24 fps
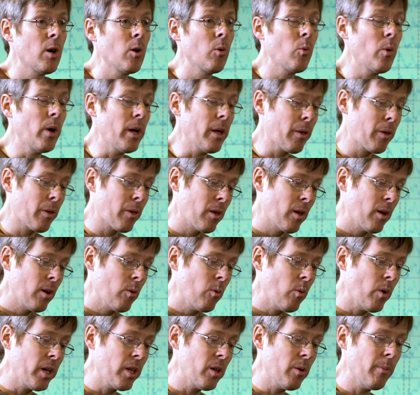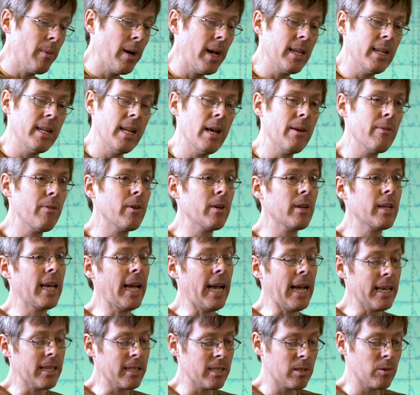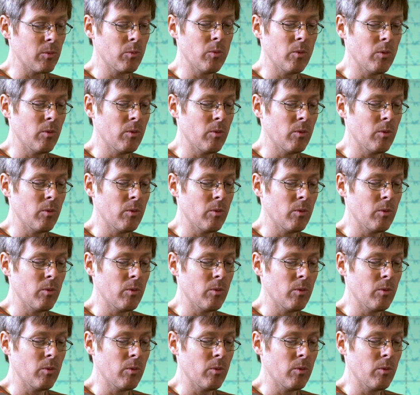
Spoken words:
with what you might never guess,